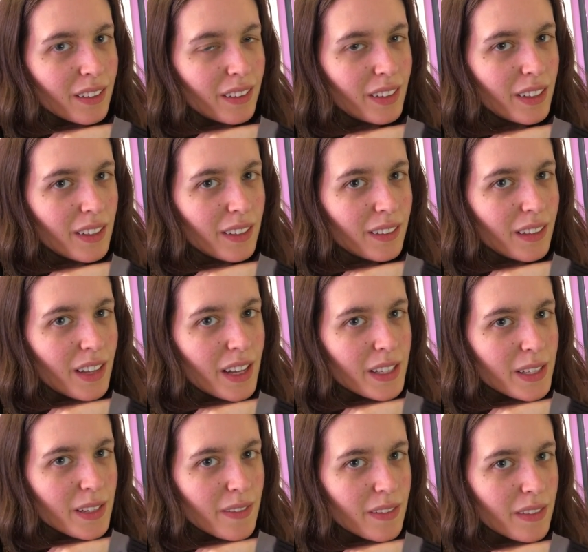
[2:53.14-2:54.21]
there are
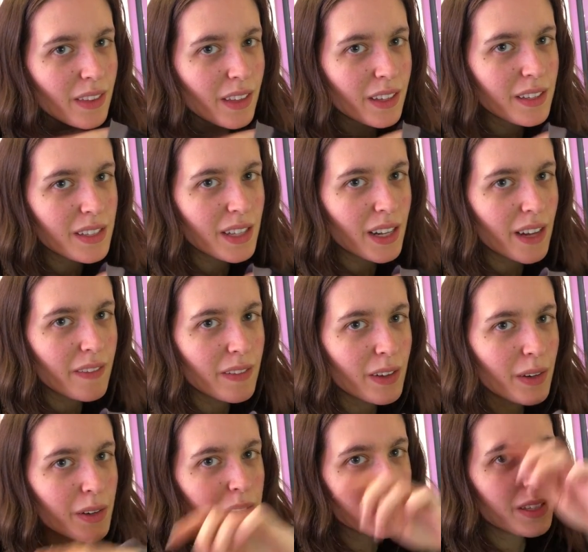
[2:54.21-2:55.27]
lots of things that I've
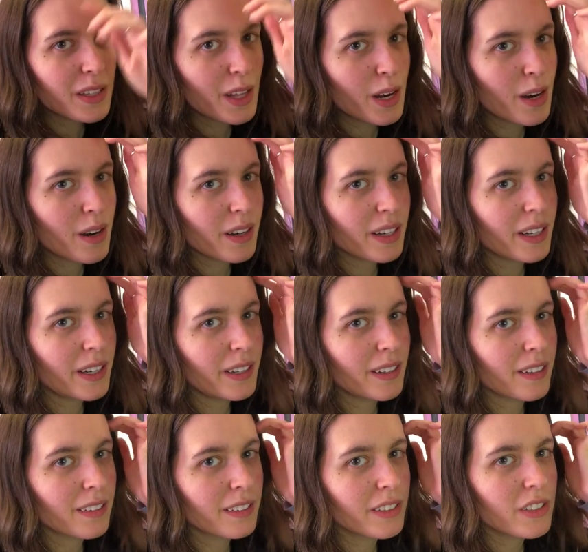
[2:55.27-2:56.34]
noticed that are kind
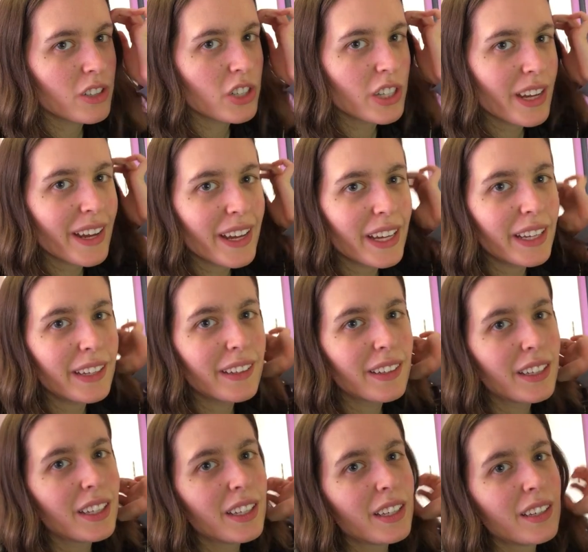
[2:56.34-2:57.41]
of cliche.
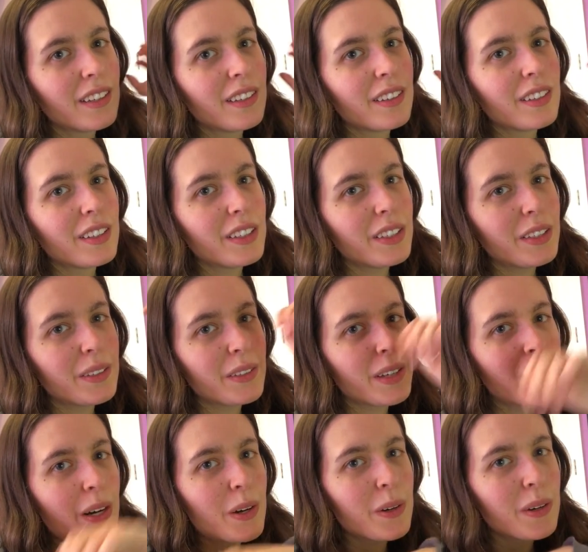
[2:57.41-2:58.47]
You
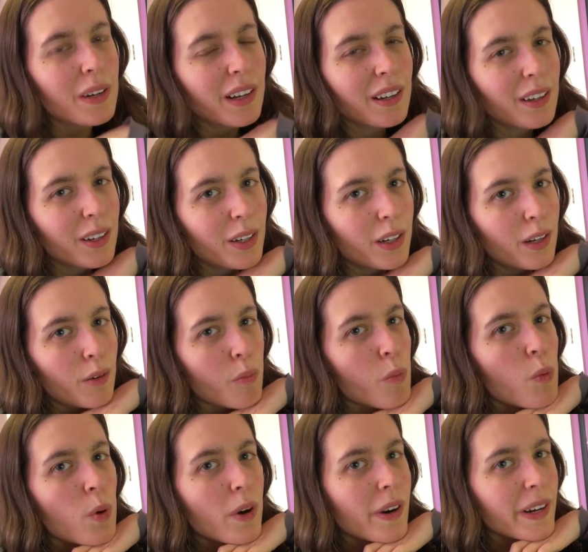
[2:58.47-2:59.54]
know, a
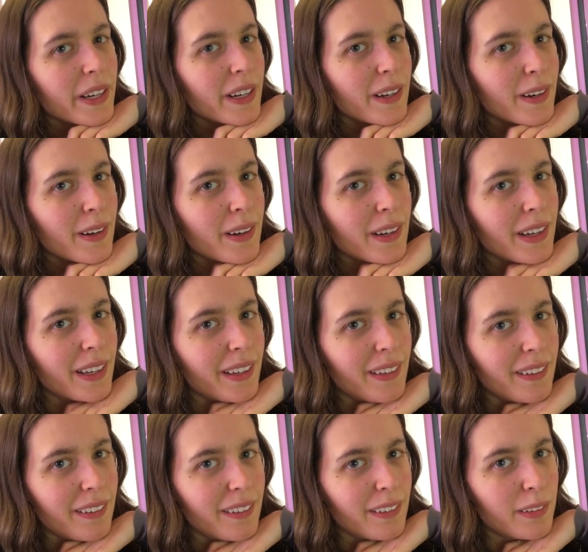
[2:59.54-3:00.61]
warrior
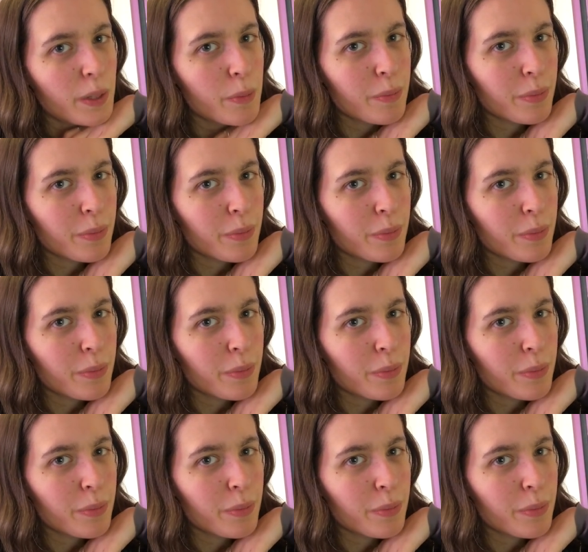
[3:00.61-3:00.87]
and the